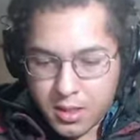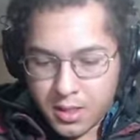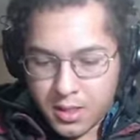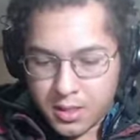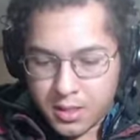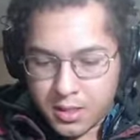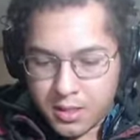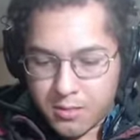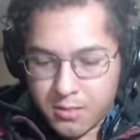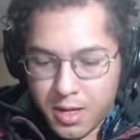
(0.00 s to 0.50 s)

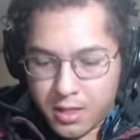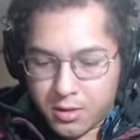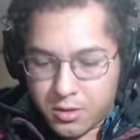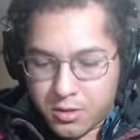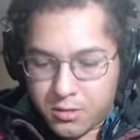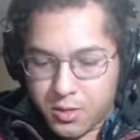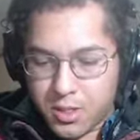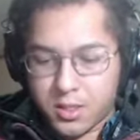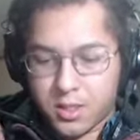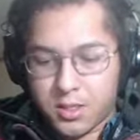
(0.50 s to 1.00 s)
It's about
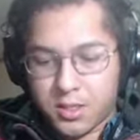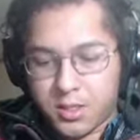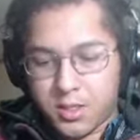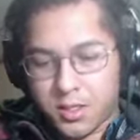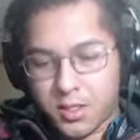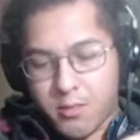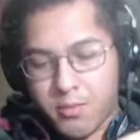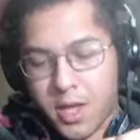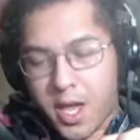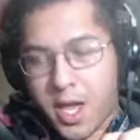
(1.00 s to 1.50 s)
2 inches
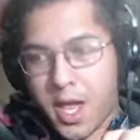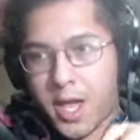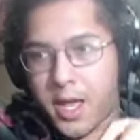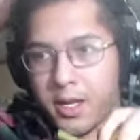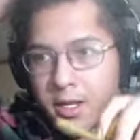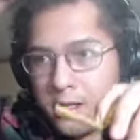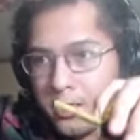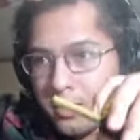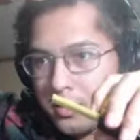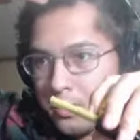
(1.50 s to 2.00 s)
in the
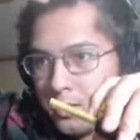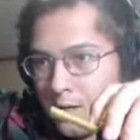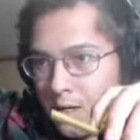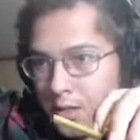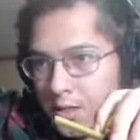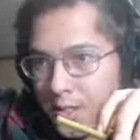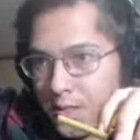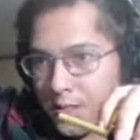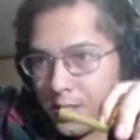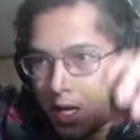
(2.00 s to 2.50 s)
back.
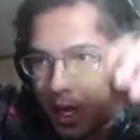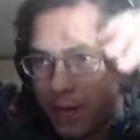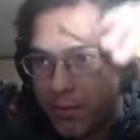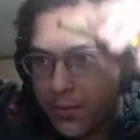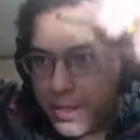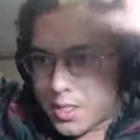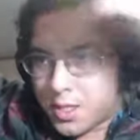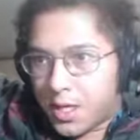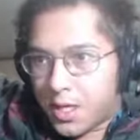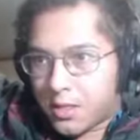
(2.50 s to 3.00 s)
On the top,
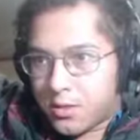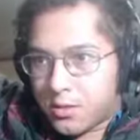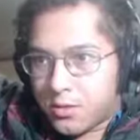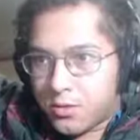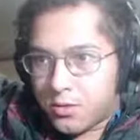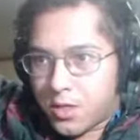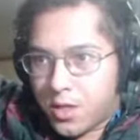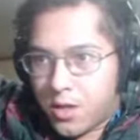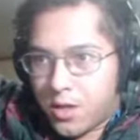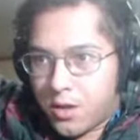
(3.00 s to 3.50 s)
it's not too
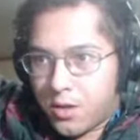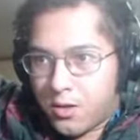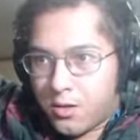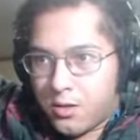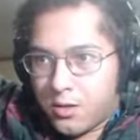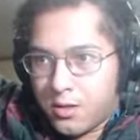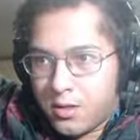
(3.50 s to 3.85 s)
tall.